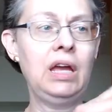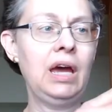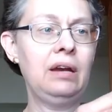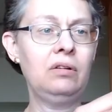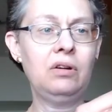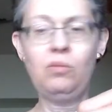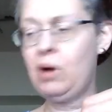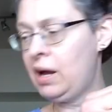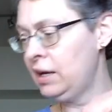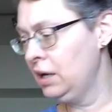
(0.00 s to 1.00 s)
I don't know
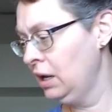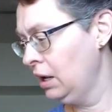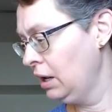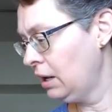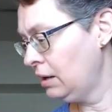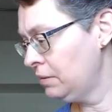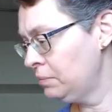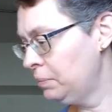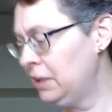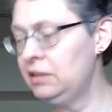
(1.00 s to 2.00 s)
why.
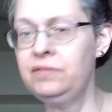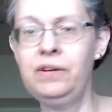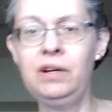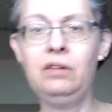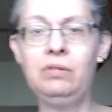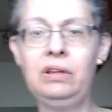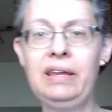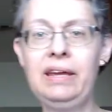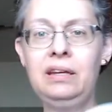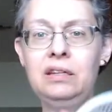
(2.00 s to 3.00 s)
But it's very
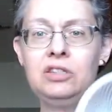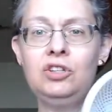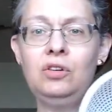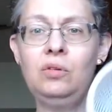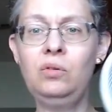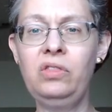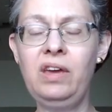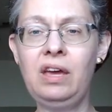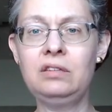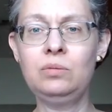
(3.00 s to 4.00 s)
related to
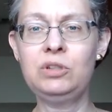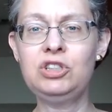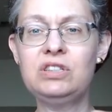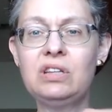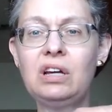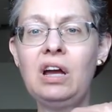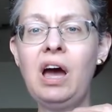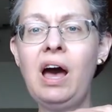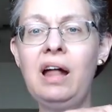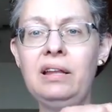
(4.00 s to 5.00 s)
this, which is a
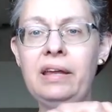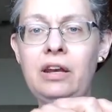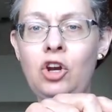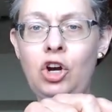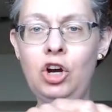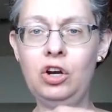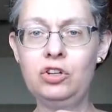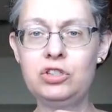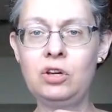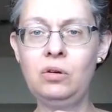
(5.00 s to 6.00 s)
colander.
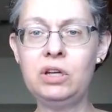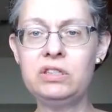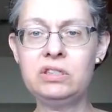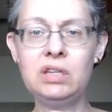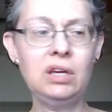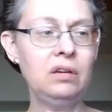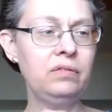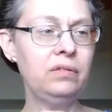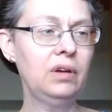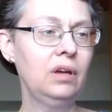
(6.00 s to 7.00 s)
So a
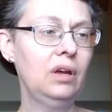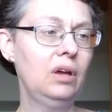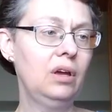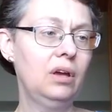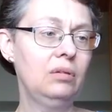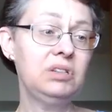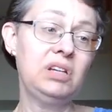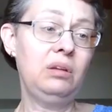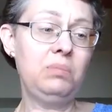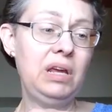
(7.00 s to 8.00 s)
sieve, which
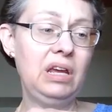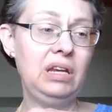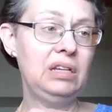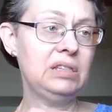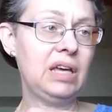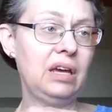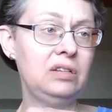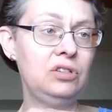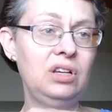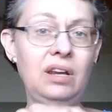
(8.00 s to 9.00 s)
can be any
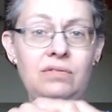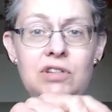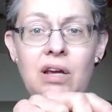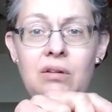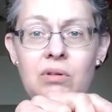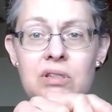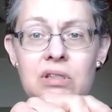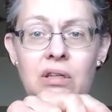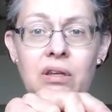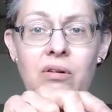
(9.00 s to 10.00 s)
size. You can have giant
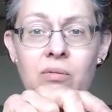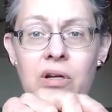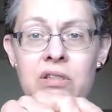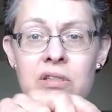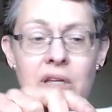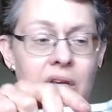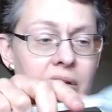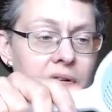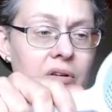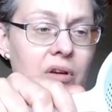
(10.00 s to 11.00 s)
ones and little ones,
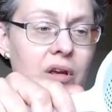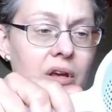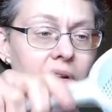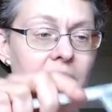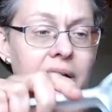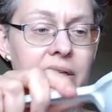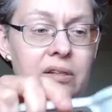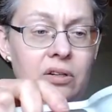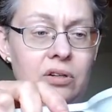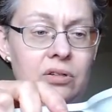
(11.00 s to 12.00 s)
and
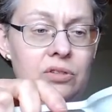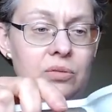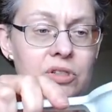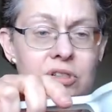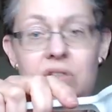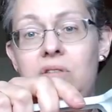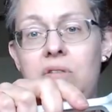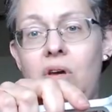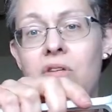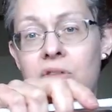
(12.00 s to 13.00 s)
colanders,
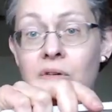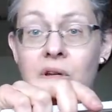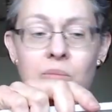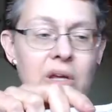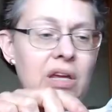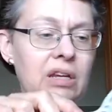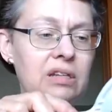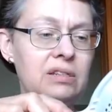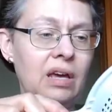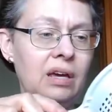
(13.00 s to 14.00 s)
which also can be
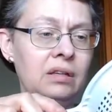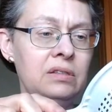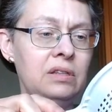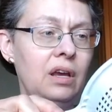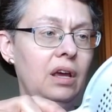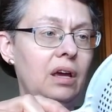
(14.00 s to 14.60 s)
any size.